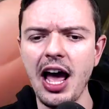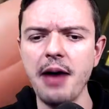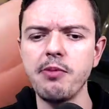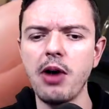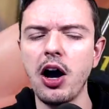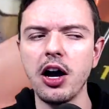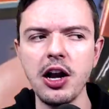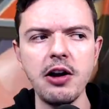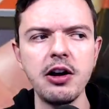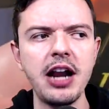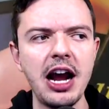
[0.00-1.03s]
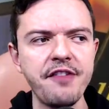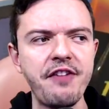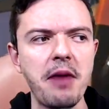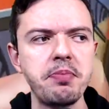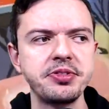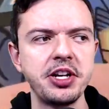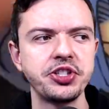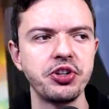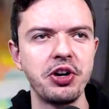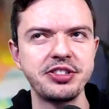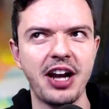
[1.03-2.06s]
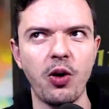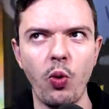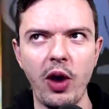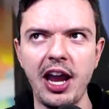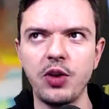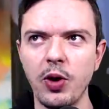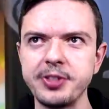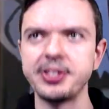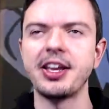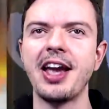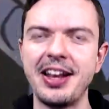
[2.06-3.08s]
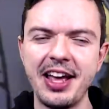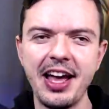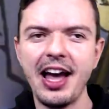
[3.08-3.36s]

I'm 195% sure these are weighed once again.